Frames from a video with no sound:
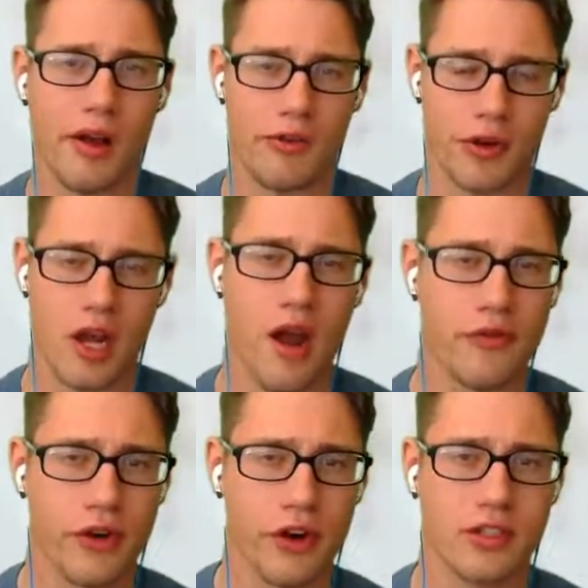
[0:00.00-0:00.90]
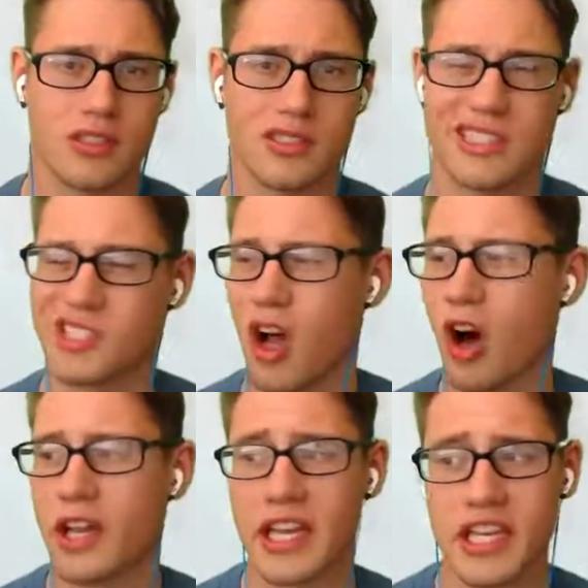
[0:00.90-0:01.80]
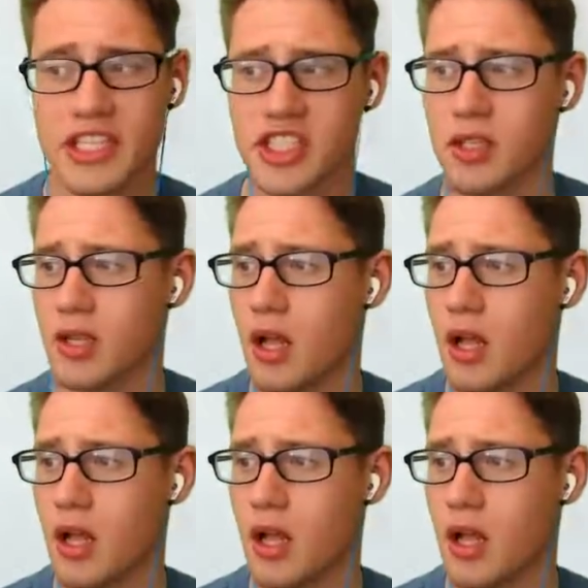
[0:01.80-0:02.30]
recover stall-ish